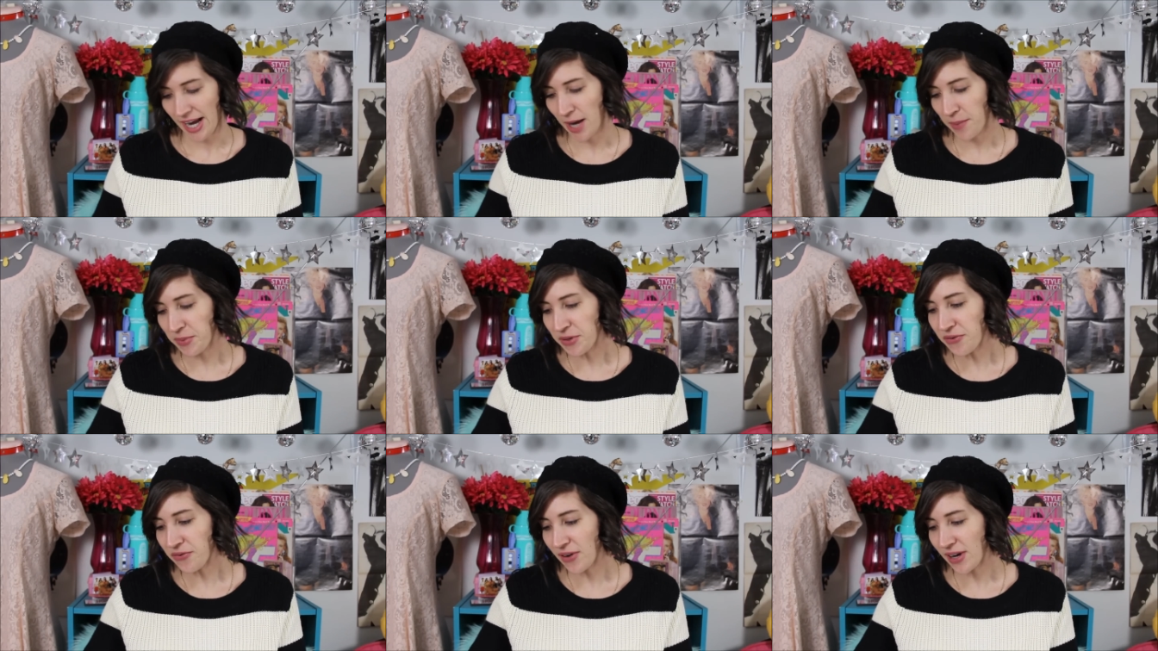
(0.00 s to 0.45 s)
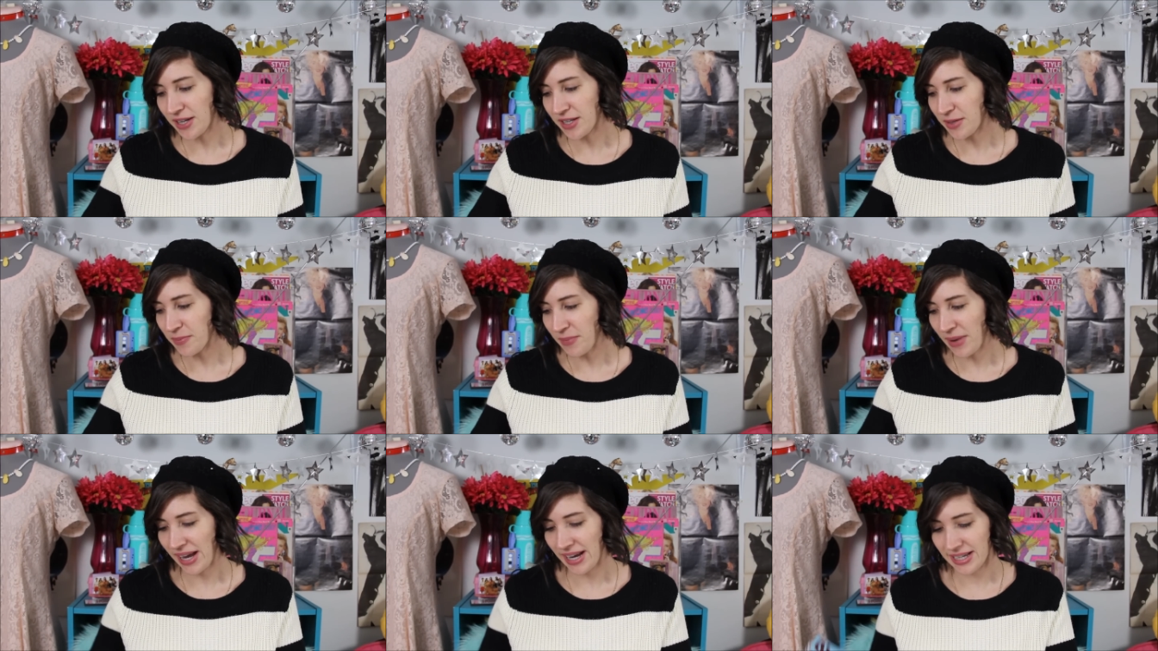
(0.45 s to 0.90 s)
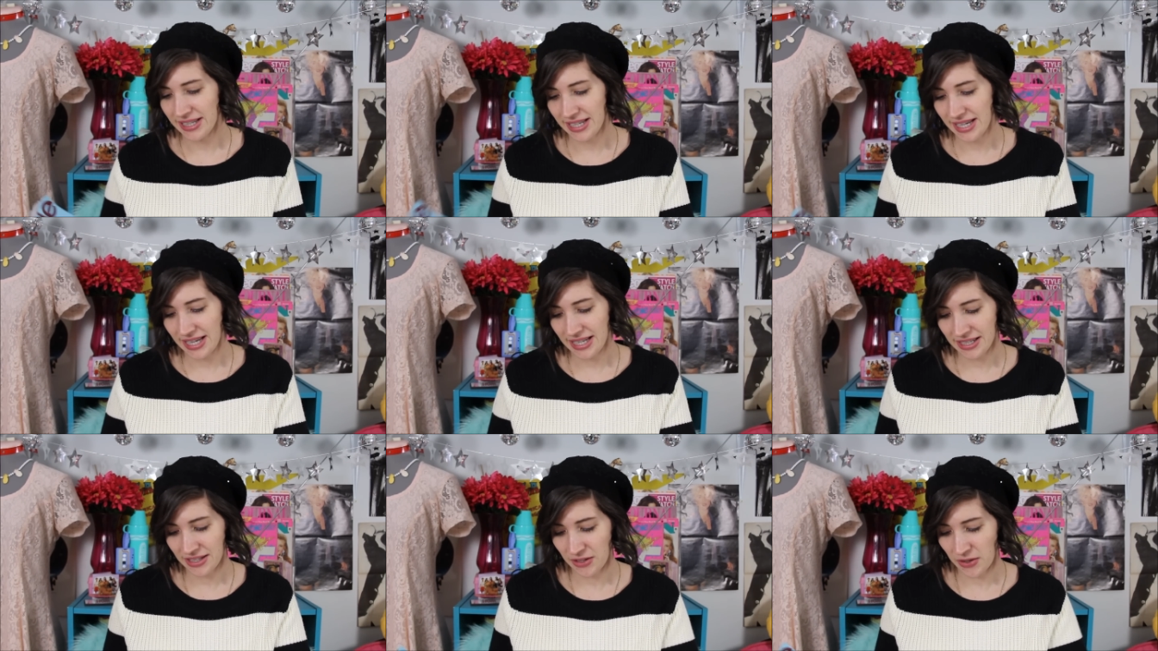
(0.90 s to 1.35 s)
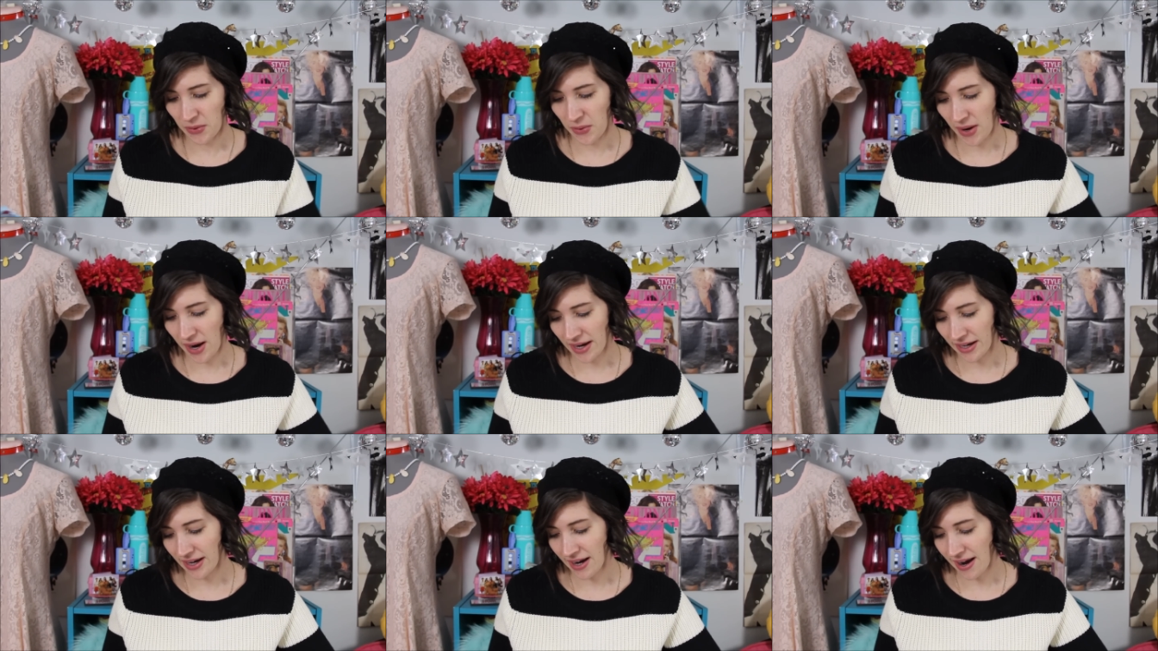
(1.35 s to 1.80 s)
I happened to find some magazines, so
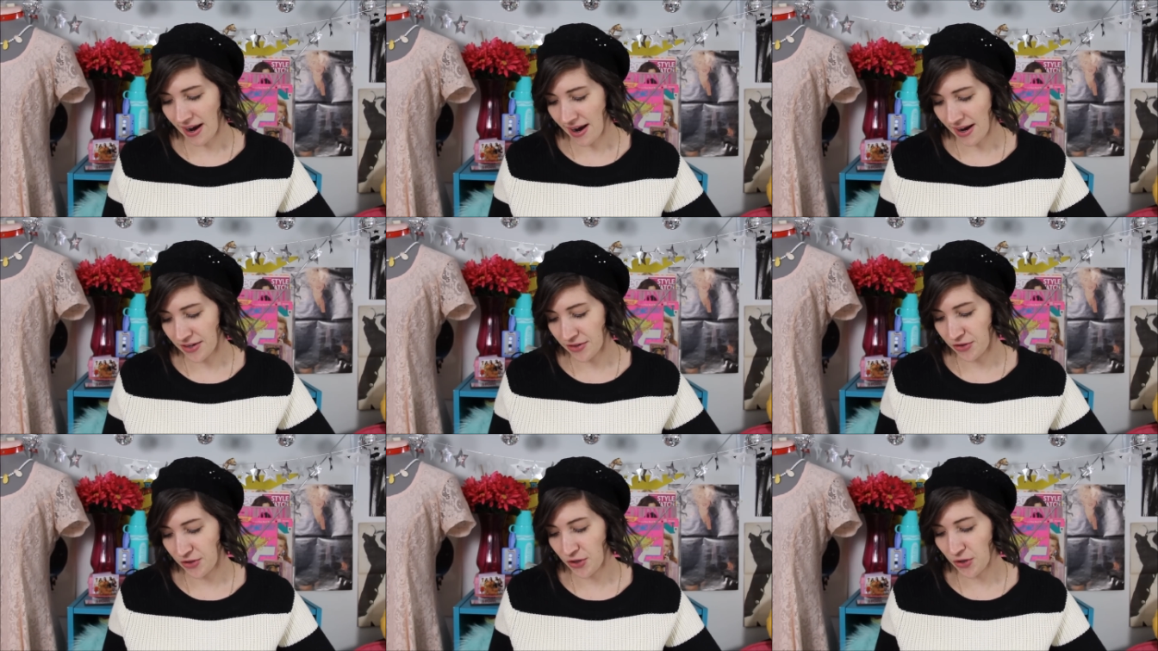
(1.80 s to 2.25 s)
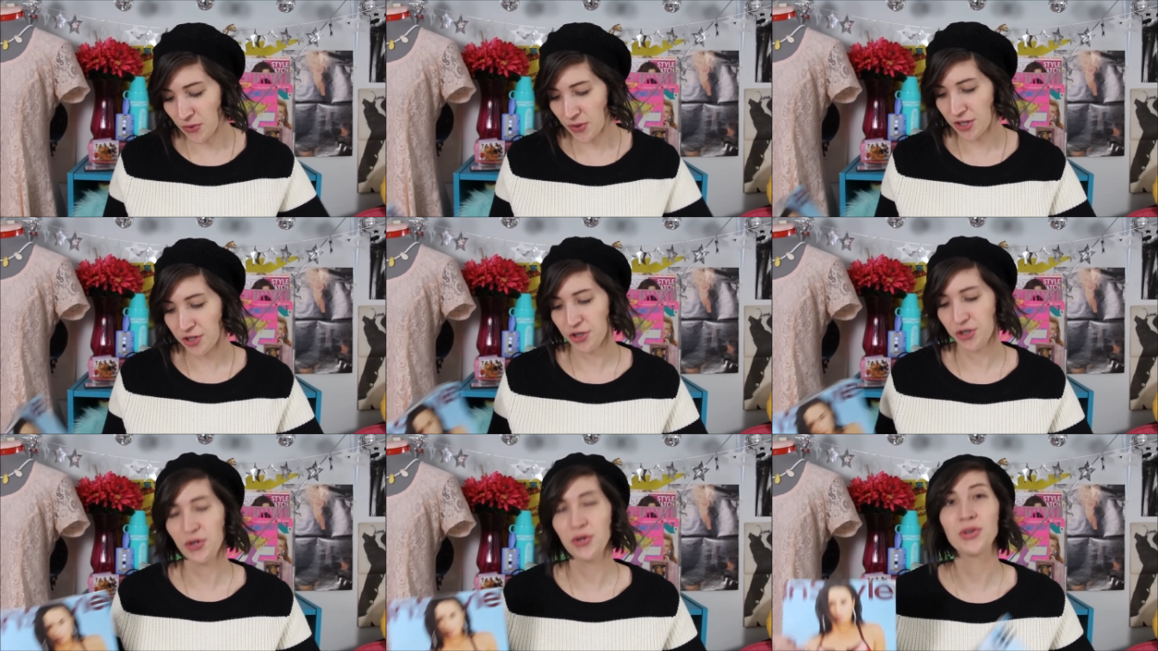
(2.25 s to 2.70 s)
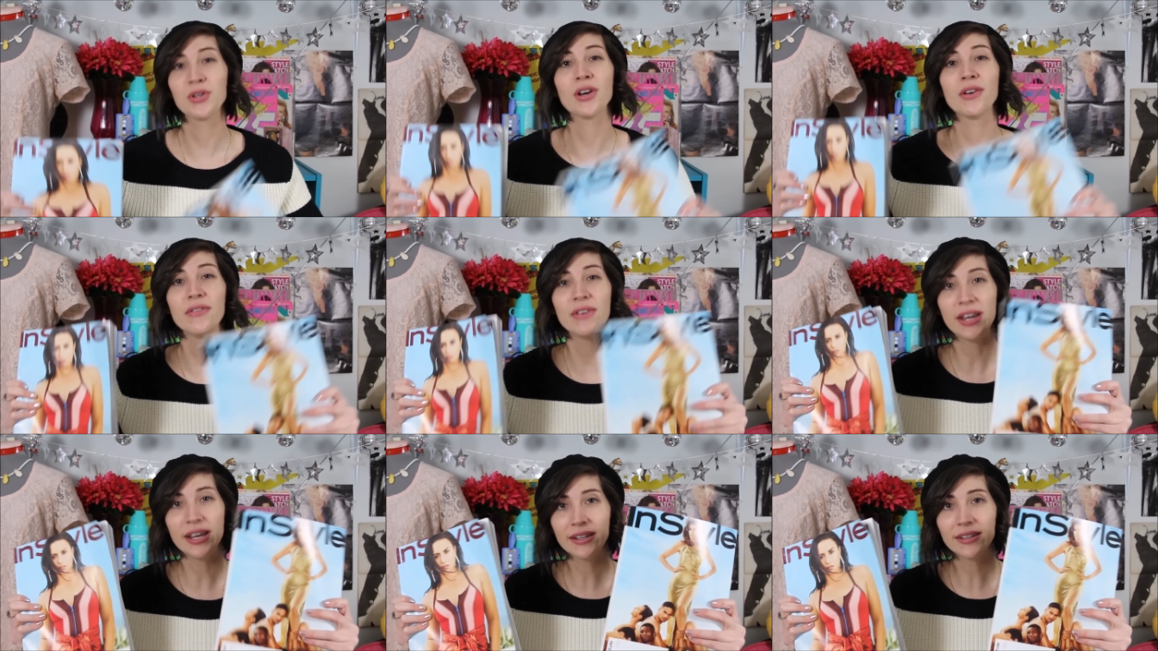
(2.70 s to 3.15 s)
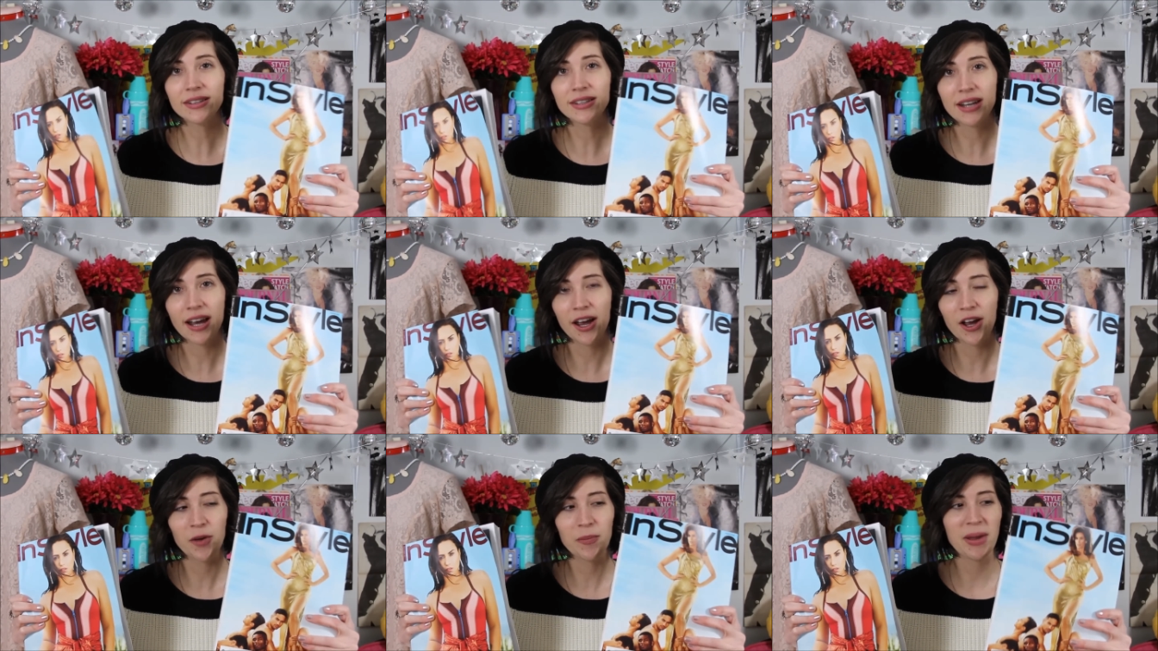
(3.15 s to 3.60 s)
I got two issues of
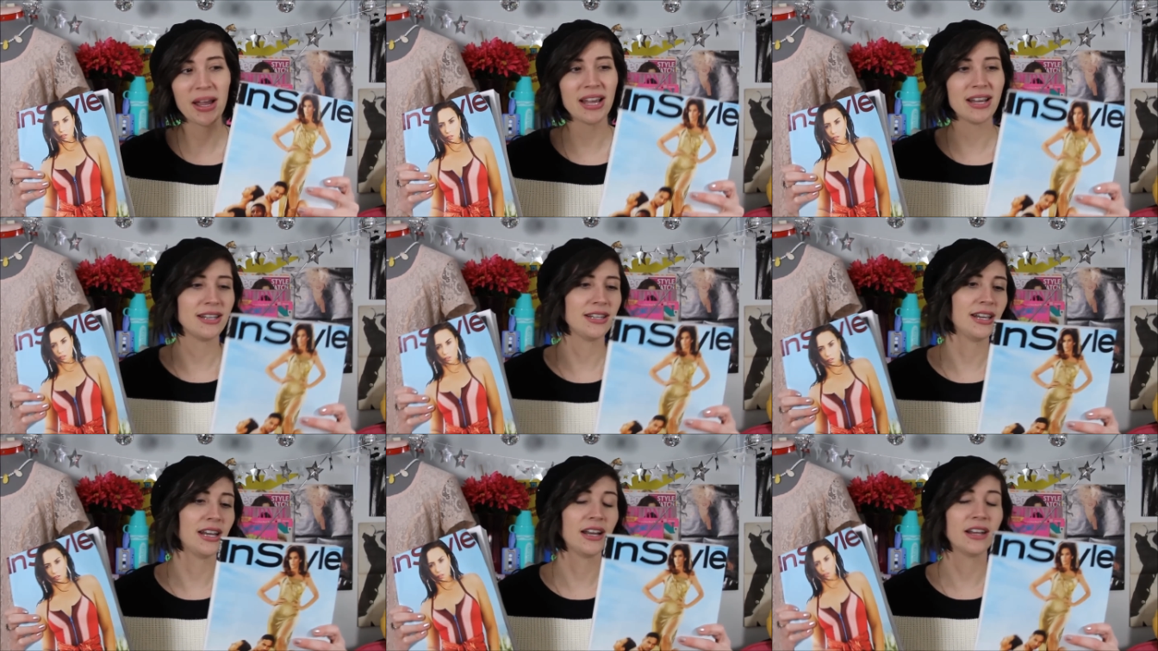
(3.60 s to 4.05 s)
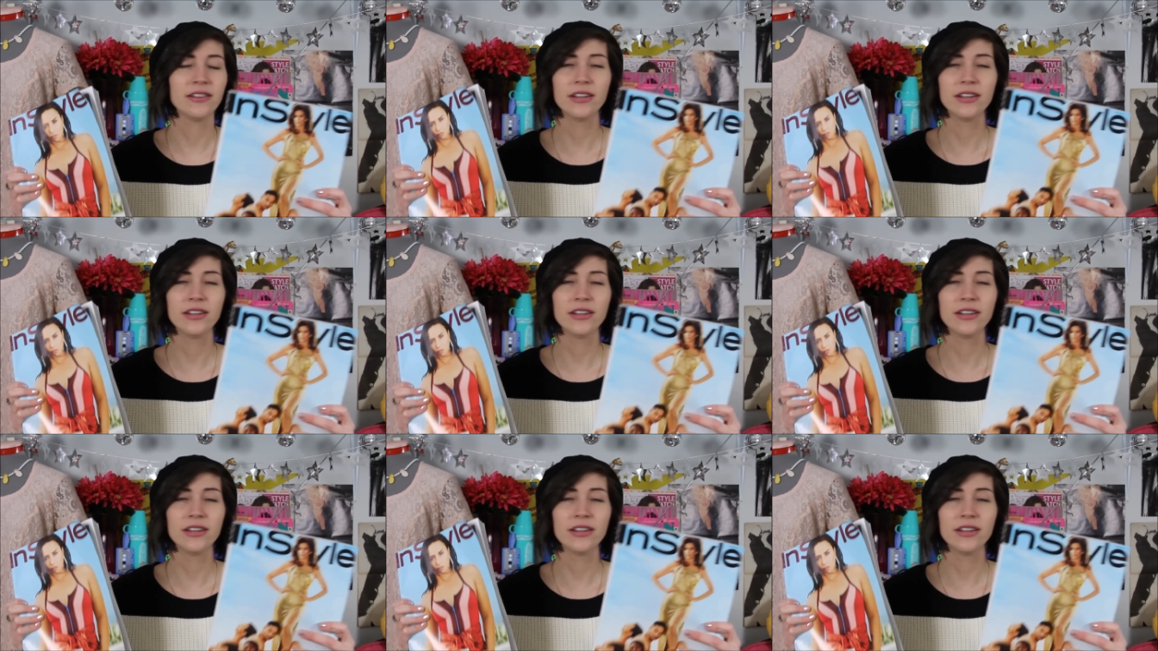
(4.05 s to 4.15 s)
InStyle magazine,